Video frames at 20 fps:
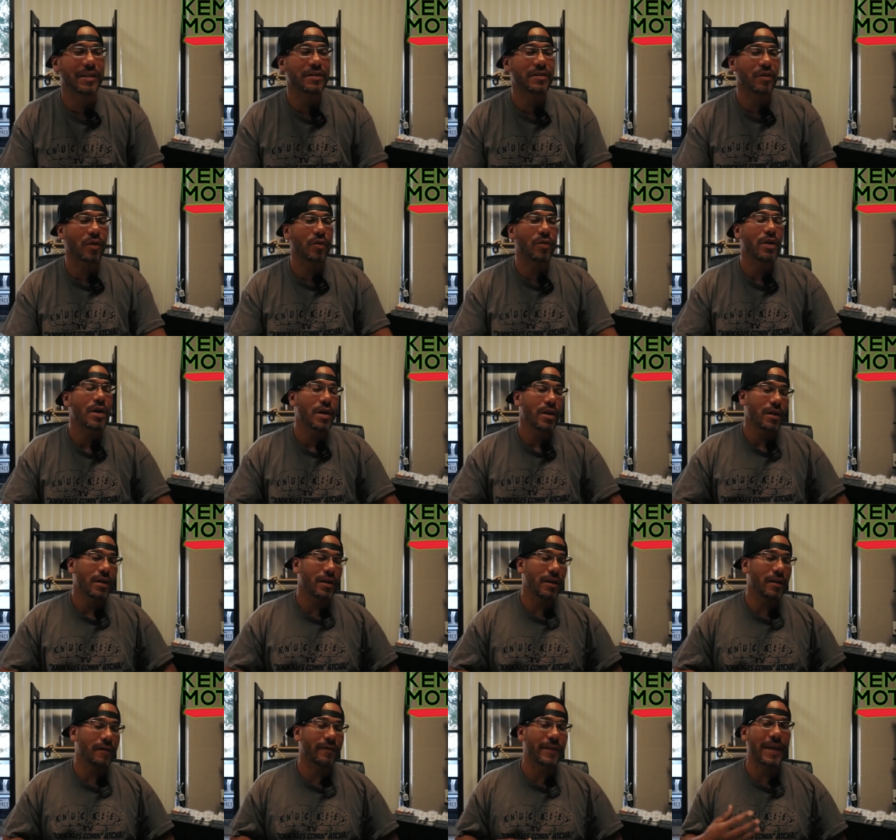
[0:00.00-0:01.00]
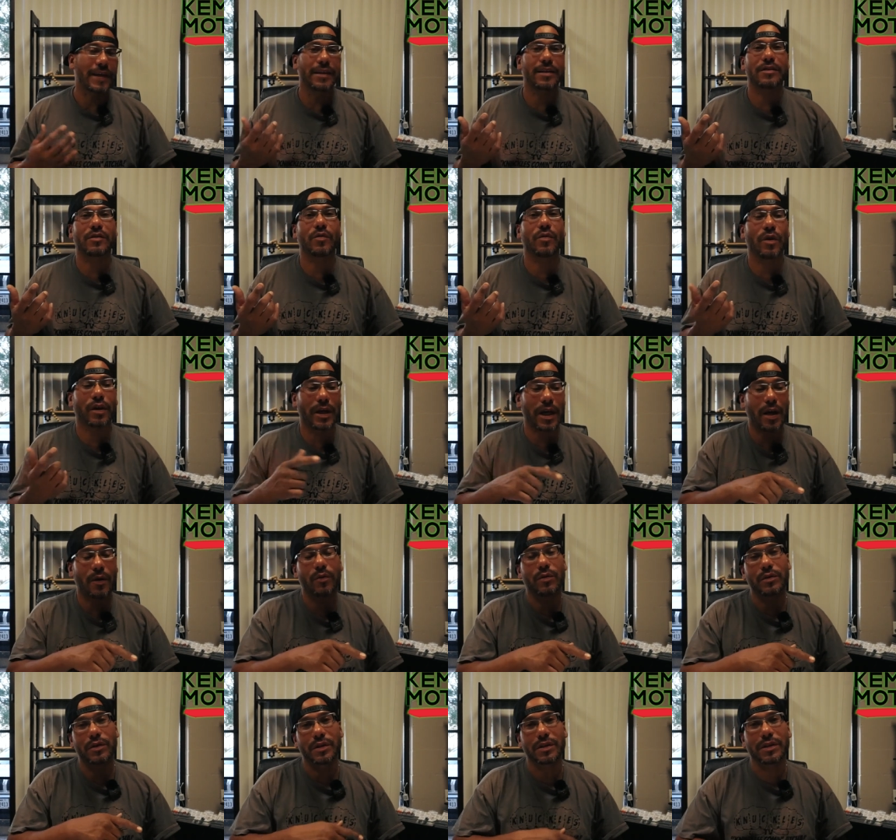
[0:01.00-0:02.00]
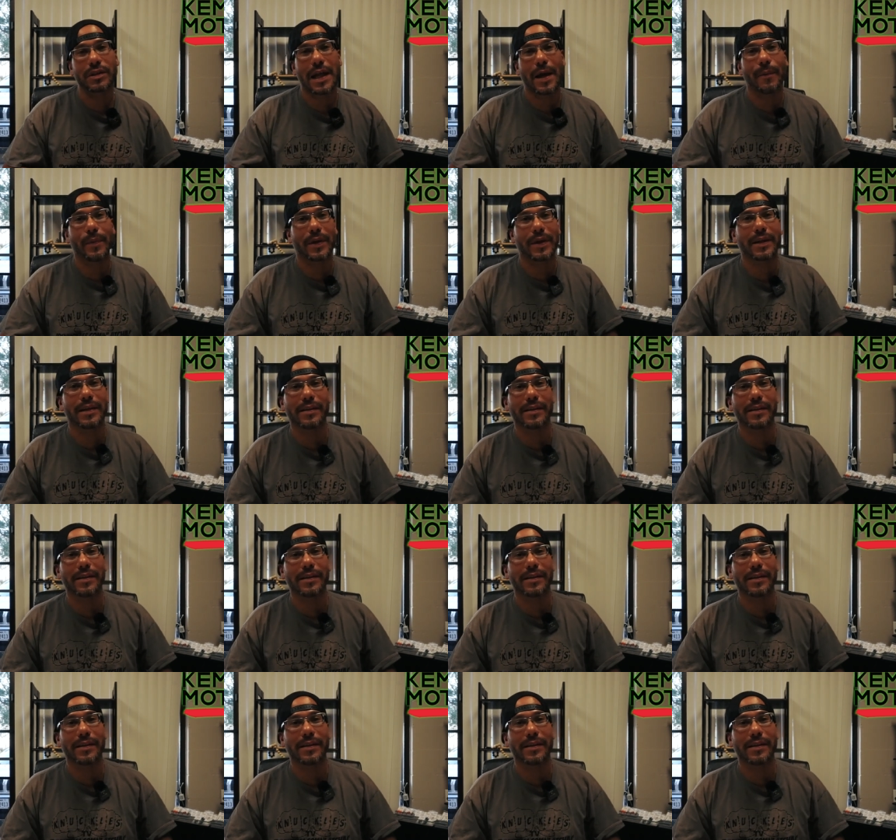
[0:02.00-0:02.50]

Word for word: So uh, if that doesn't work out, we'll just slap it into